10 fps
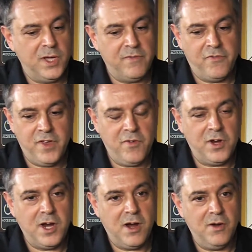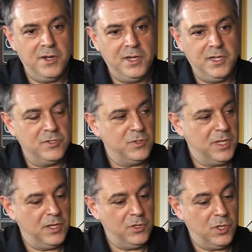you have a favorite car in the industry
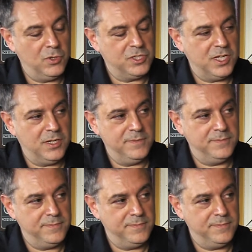that you don't sell?